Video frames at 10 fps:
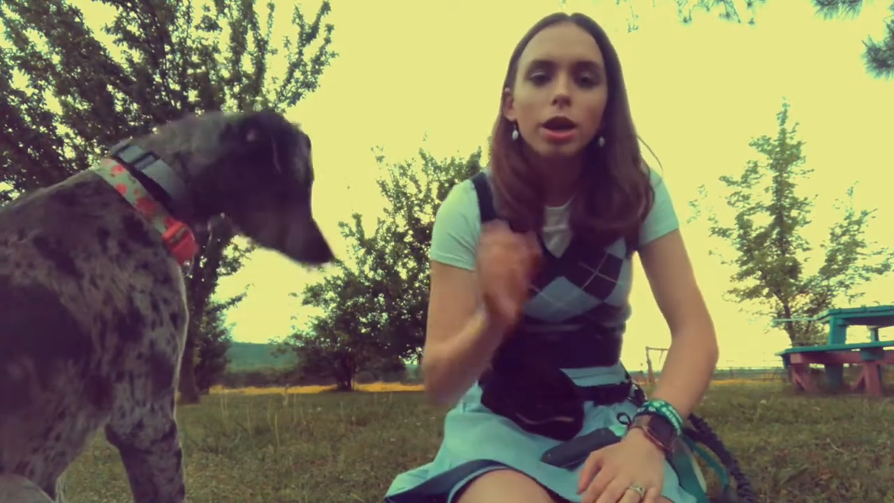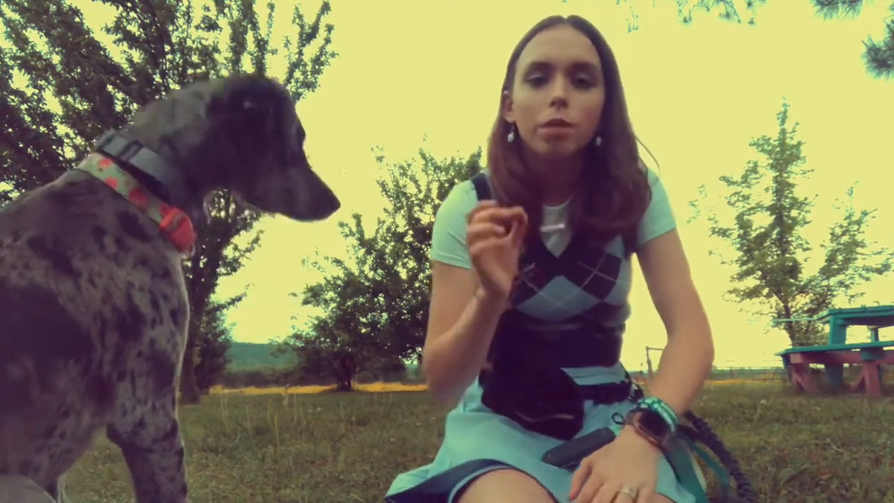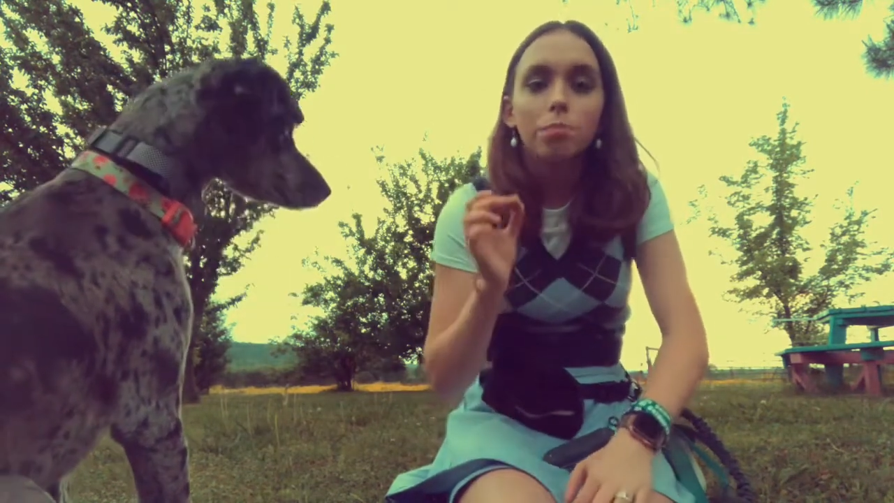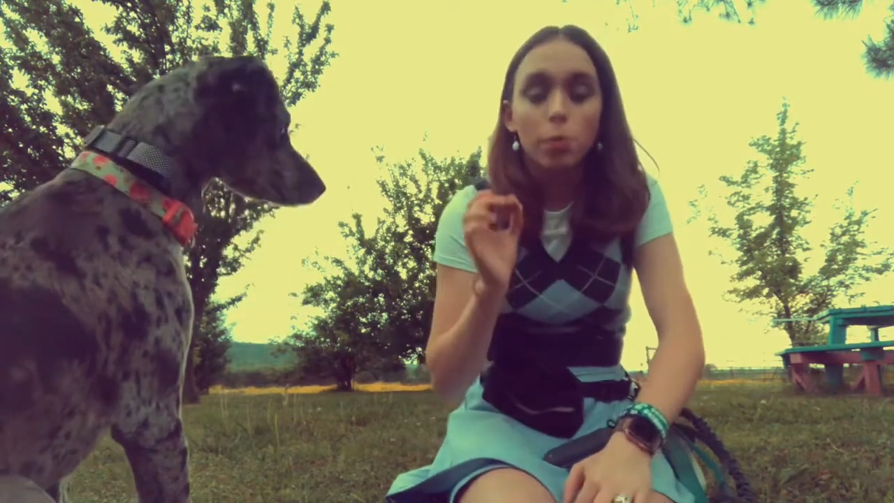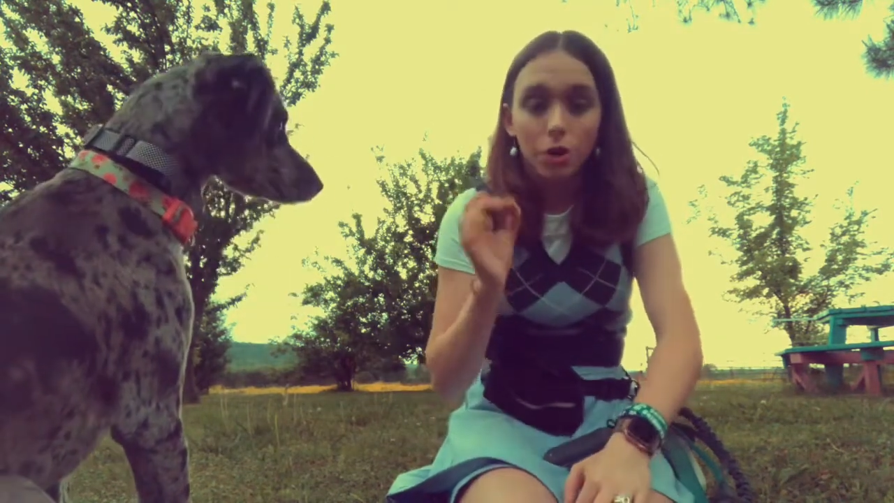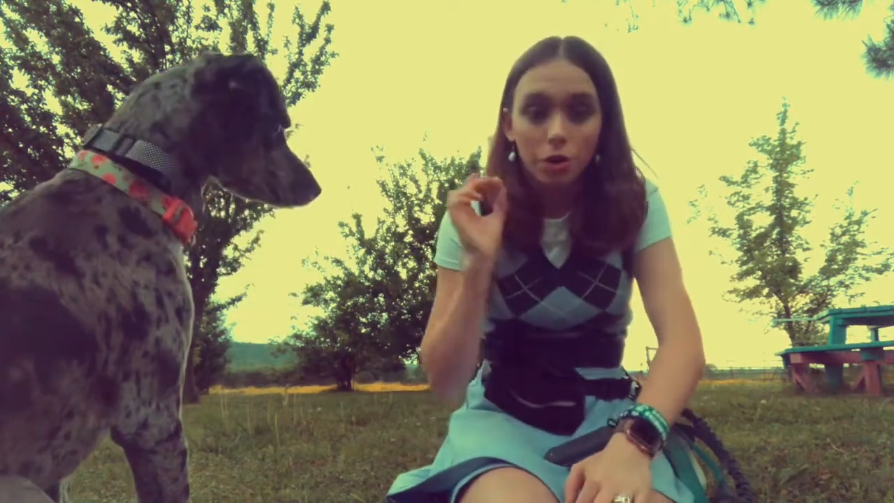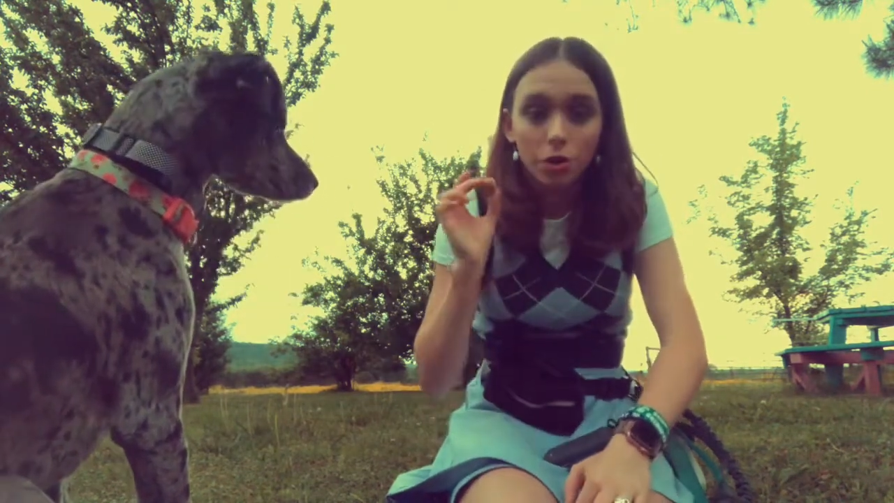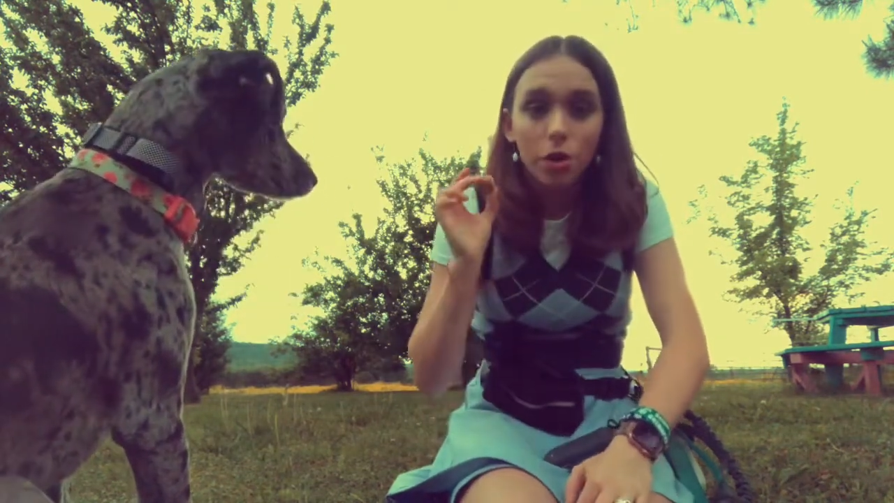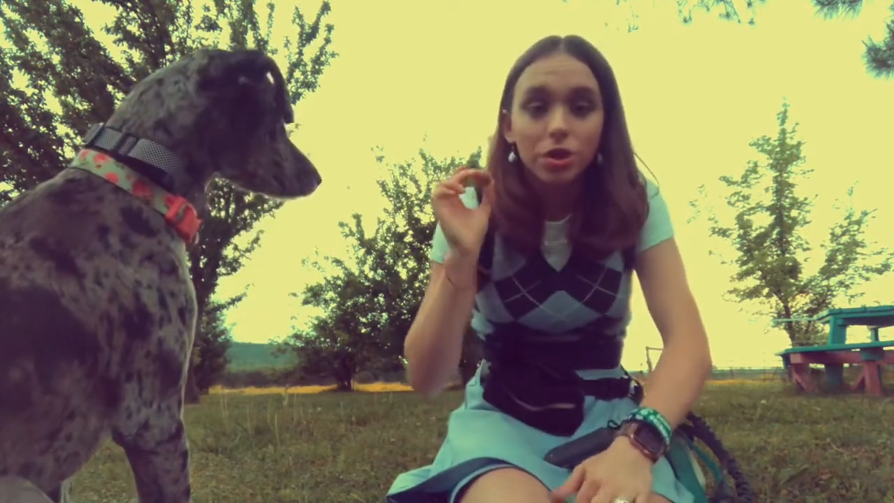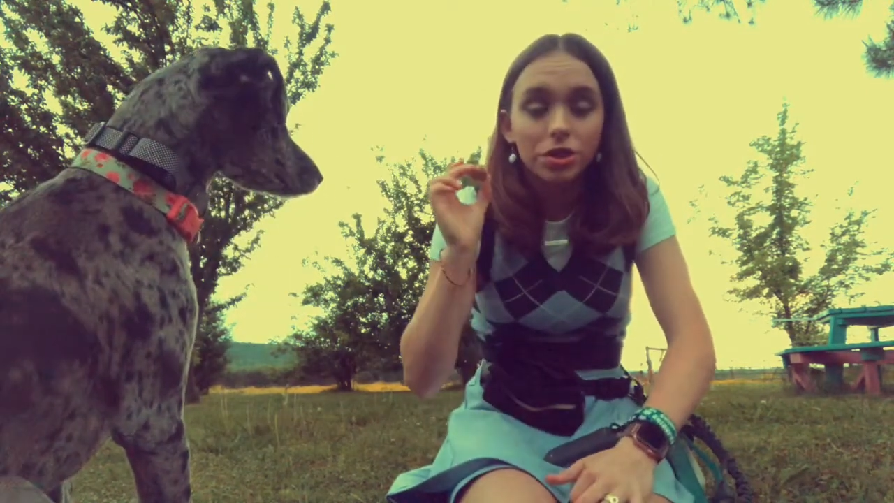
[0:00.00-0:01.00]
But when your
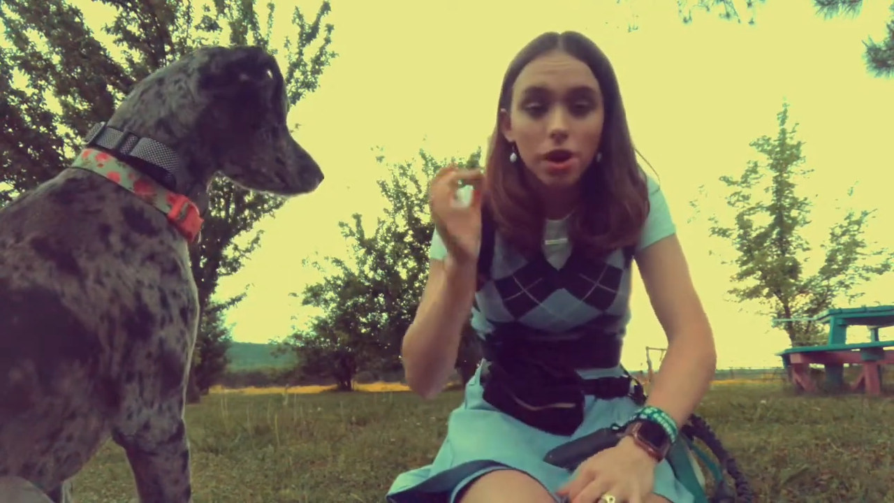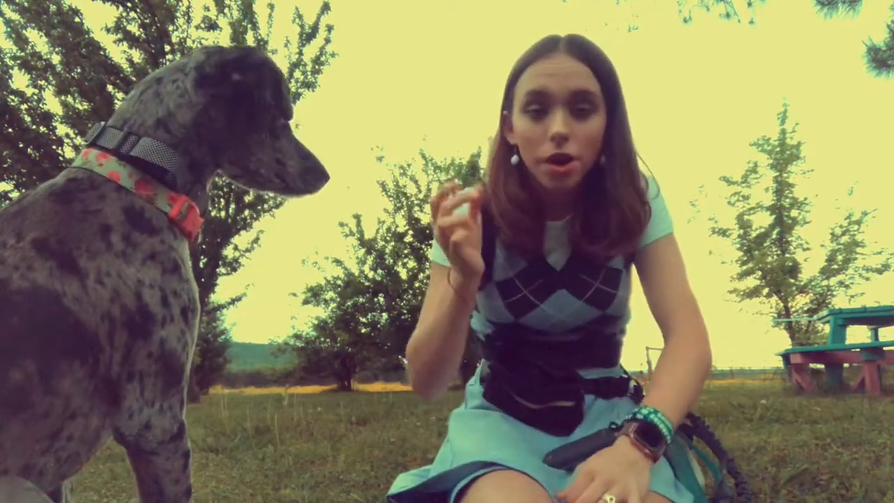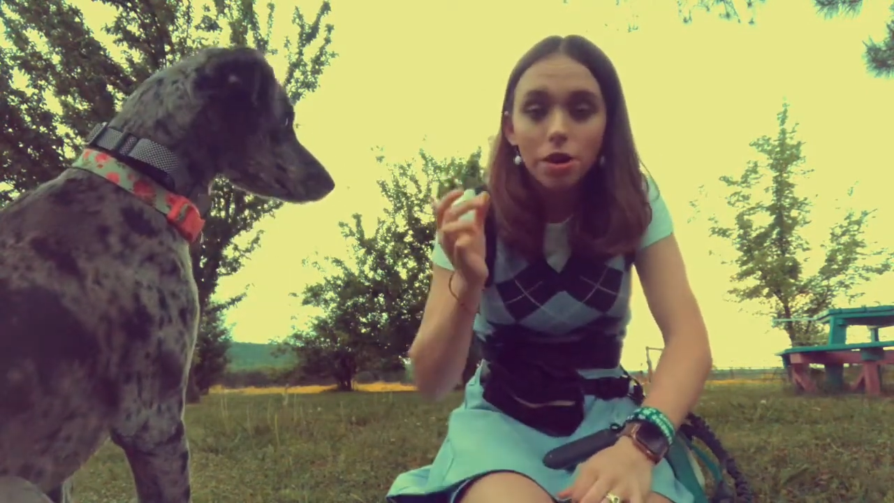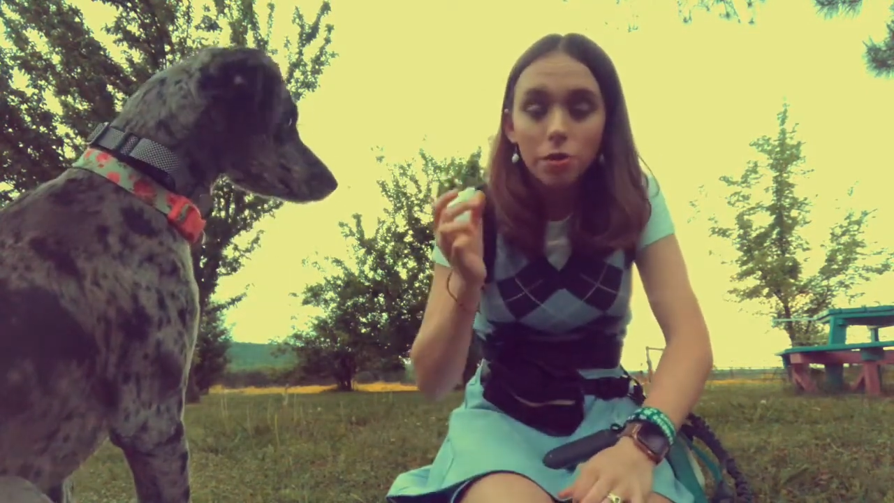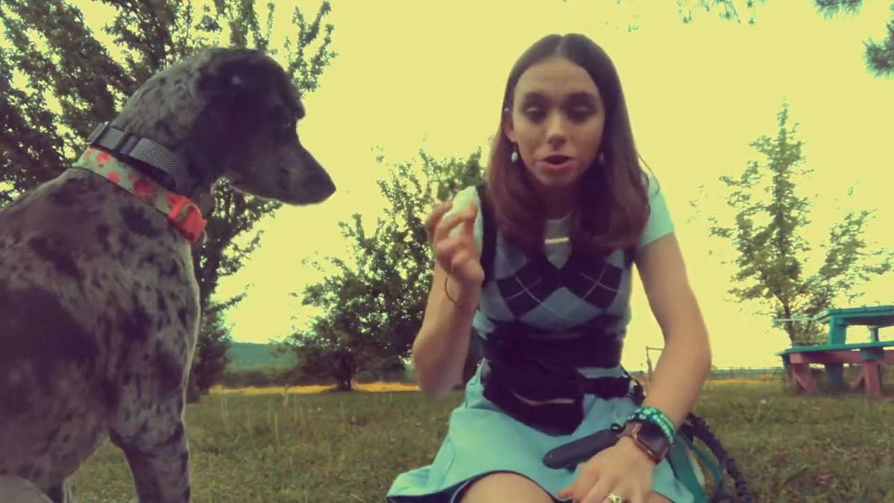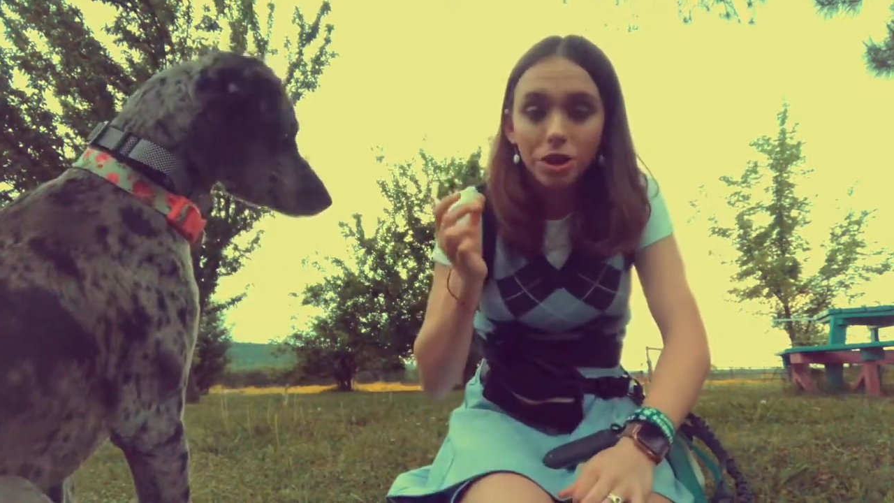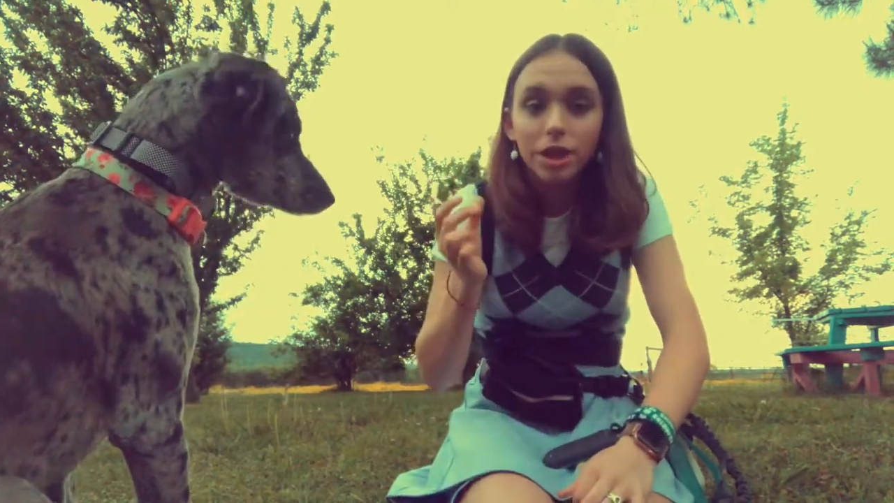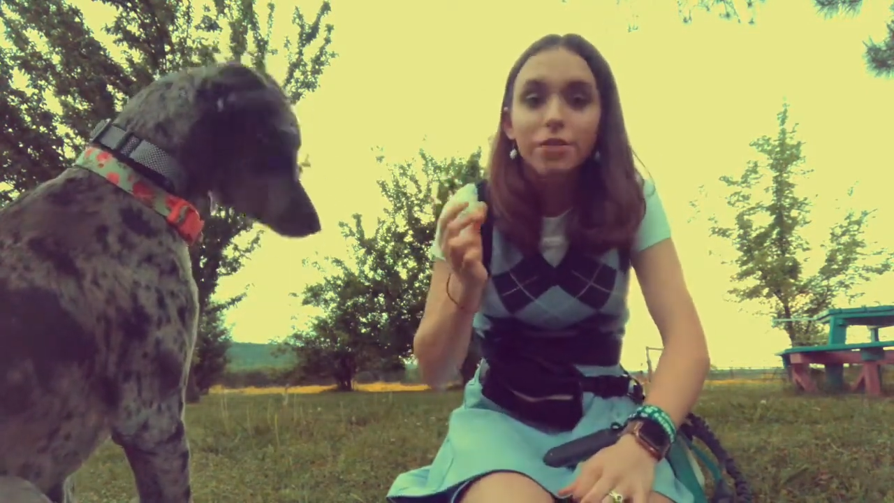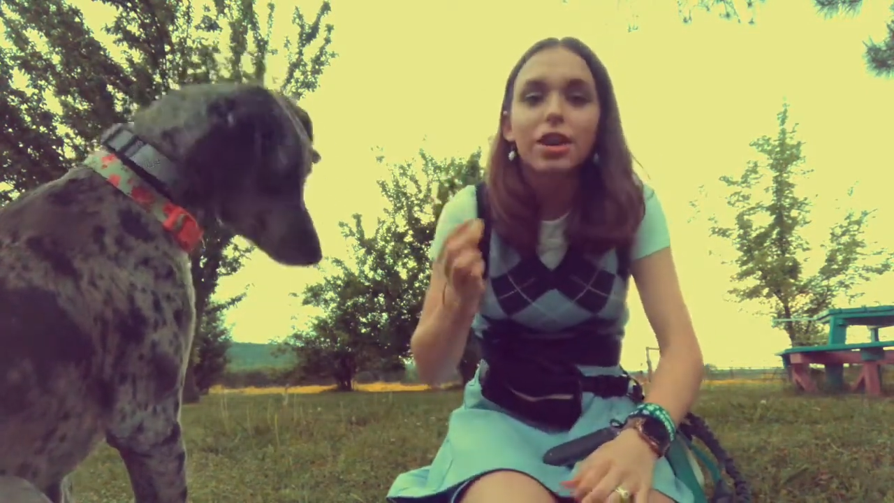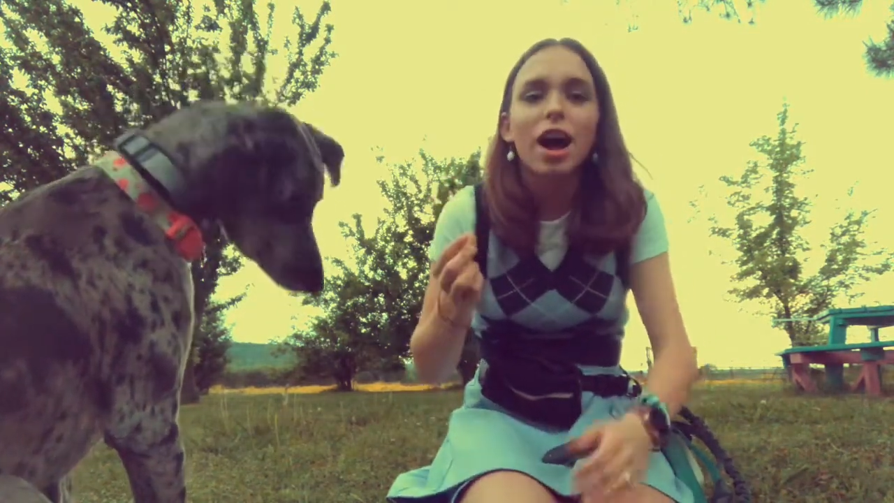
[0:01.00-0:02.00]
dog does not know to leave it,